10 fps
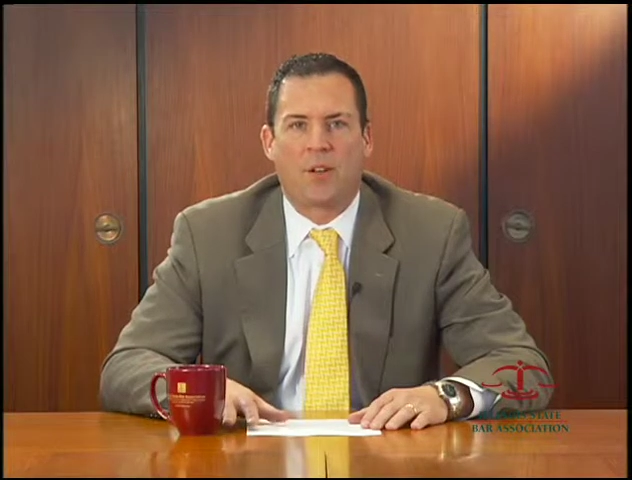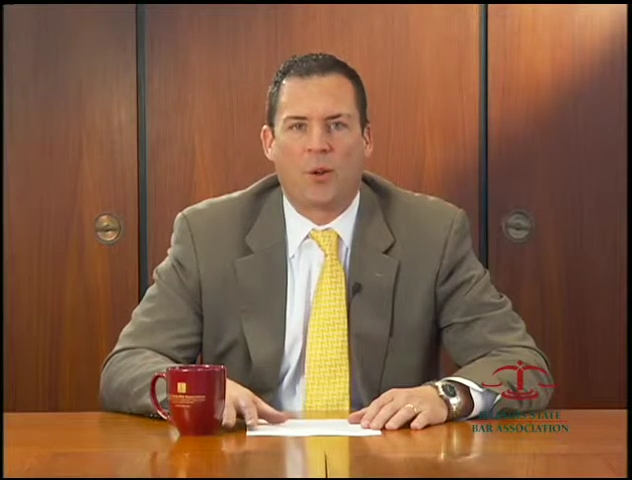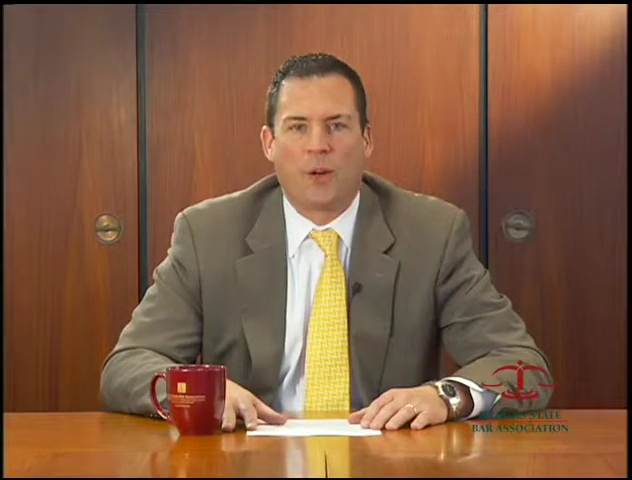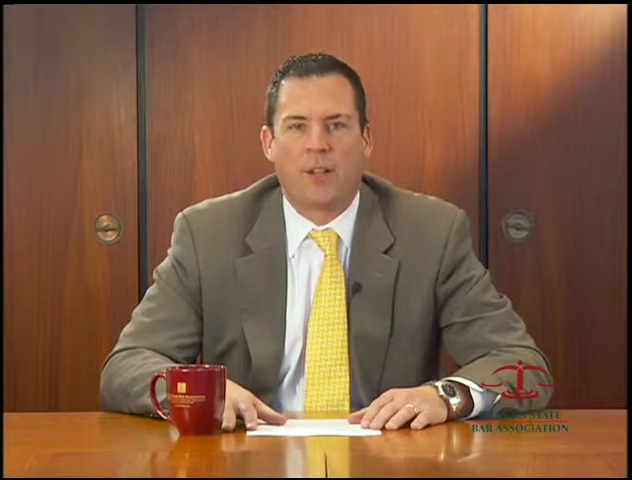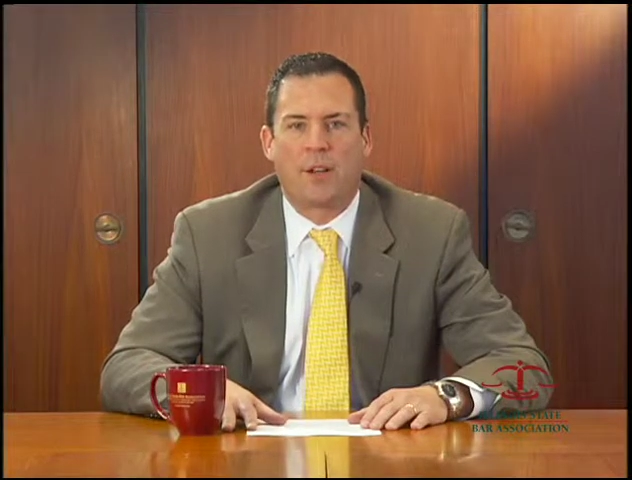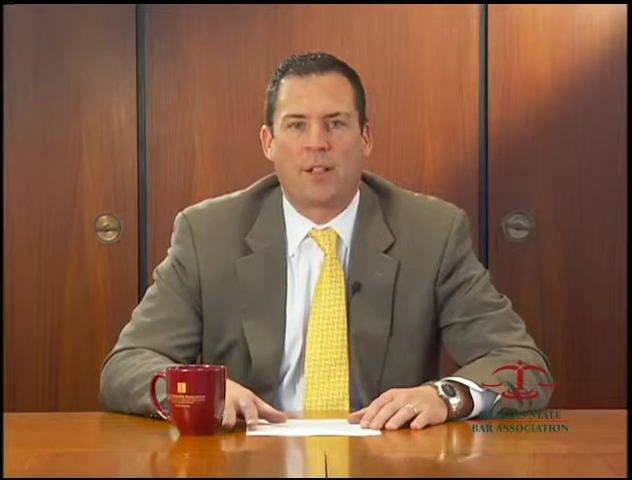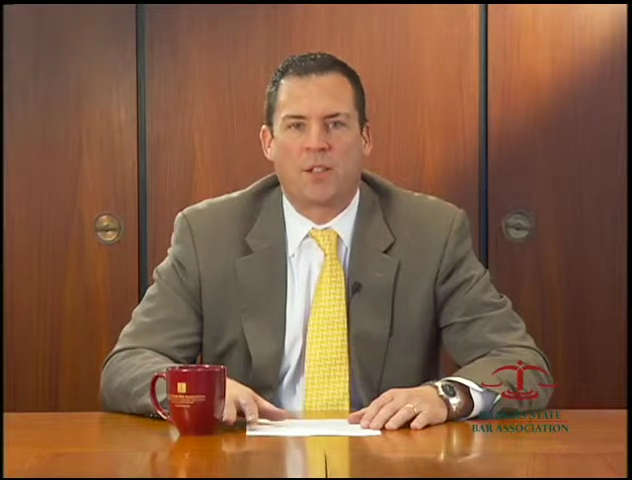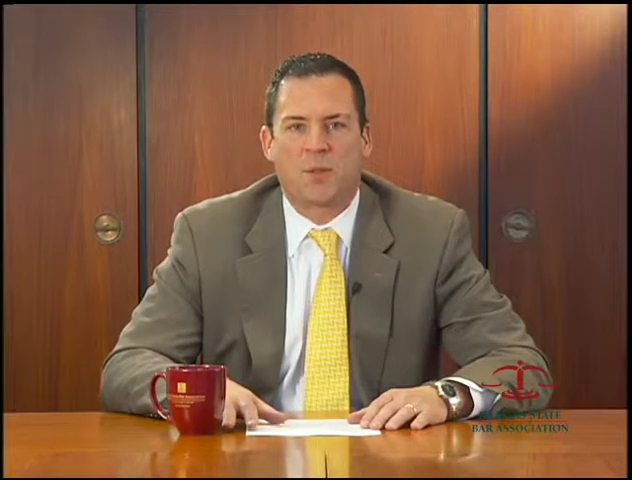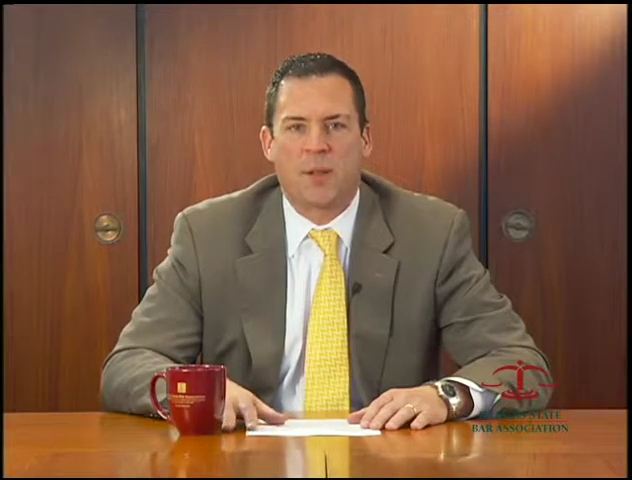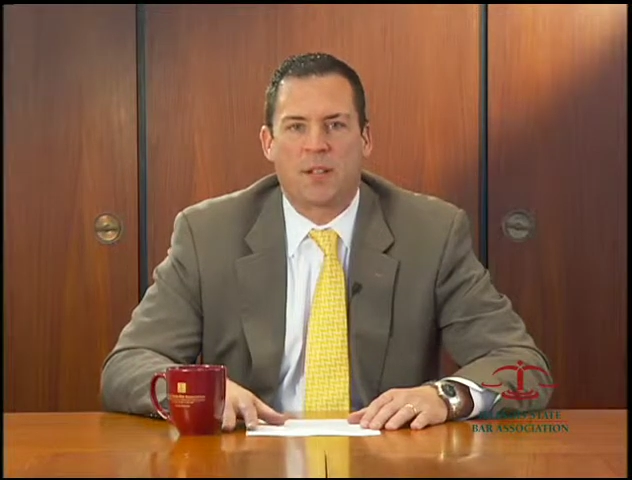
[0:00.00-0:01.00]
lawyer and
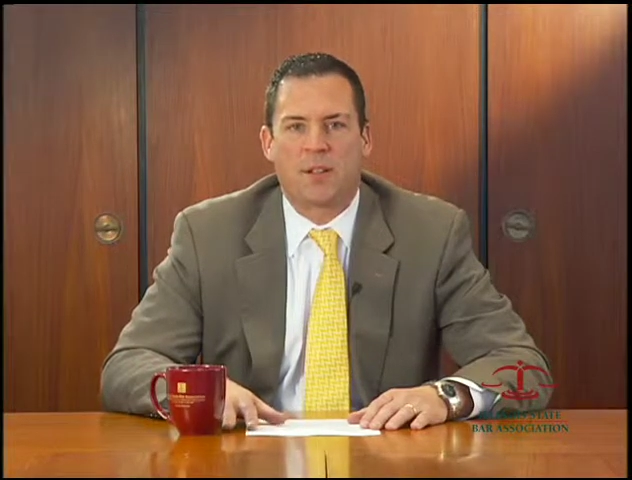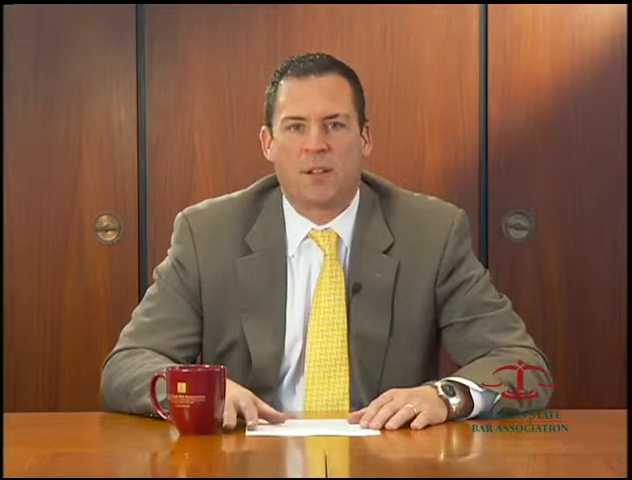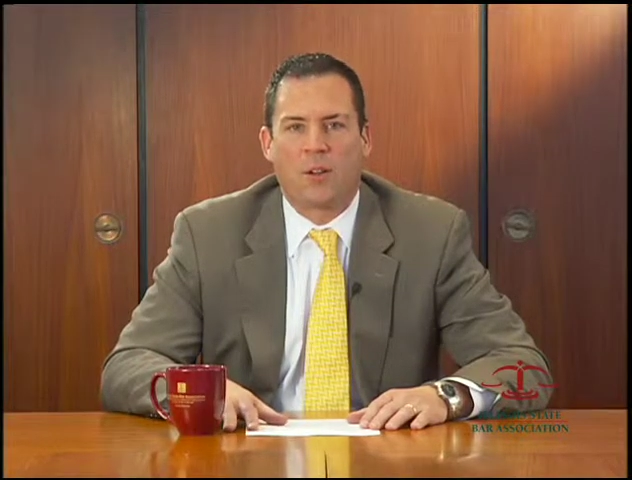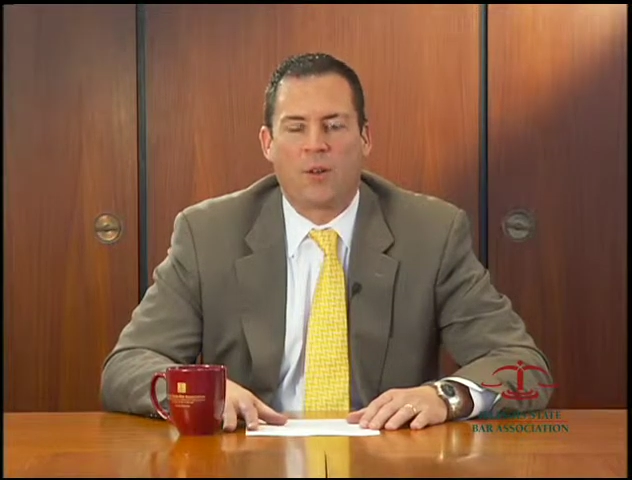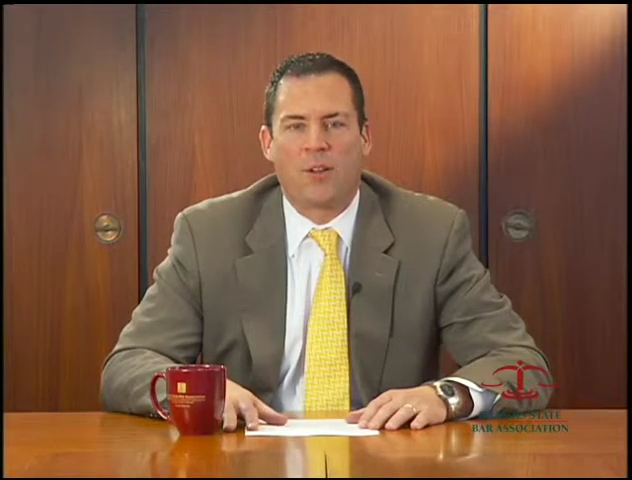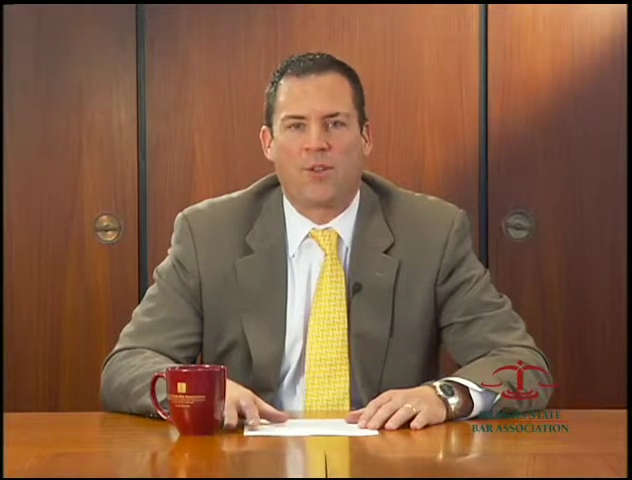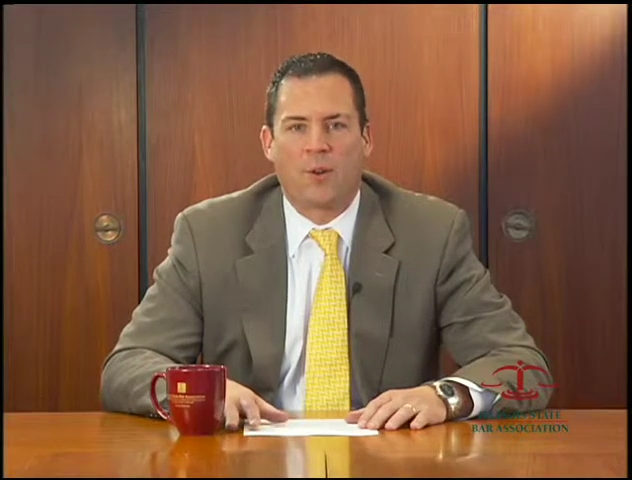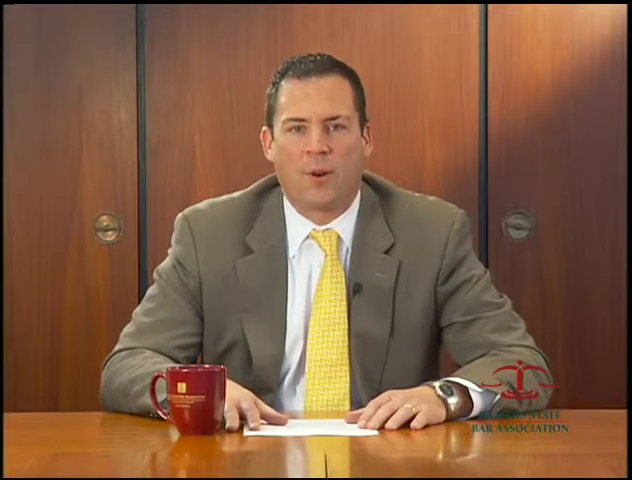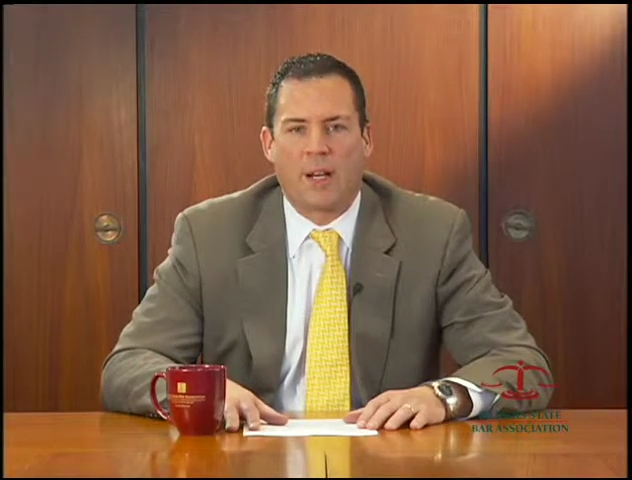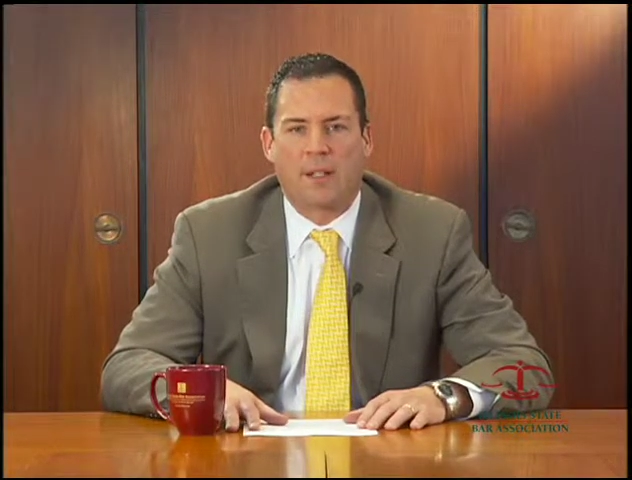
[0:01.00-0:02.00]
speak to the lawyer
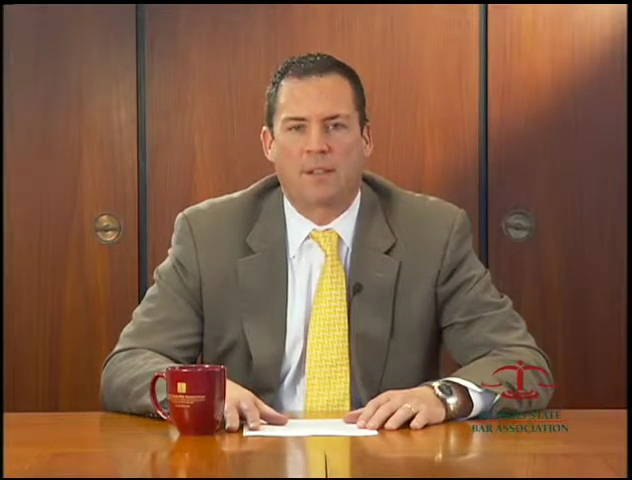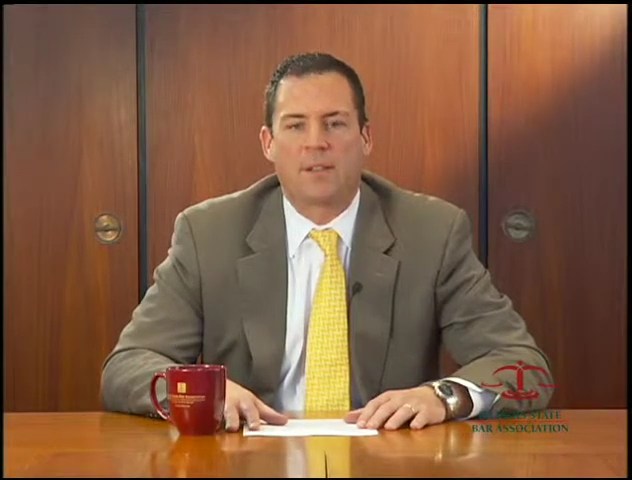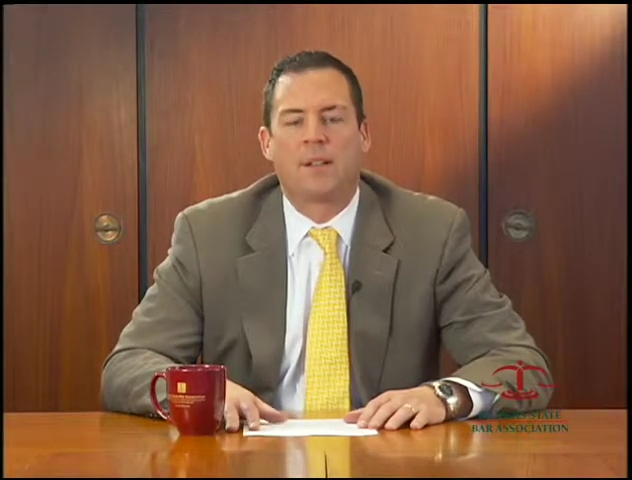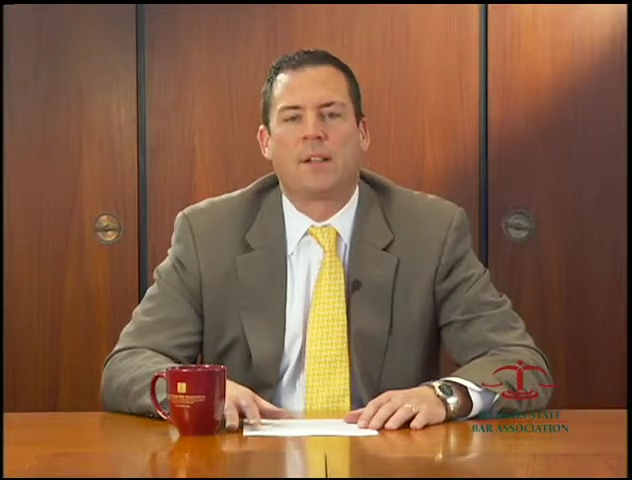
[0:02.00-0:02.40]
direct.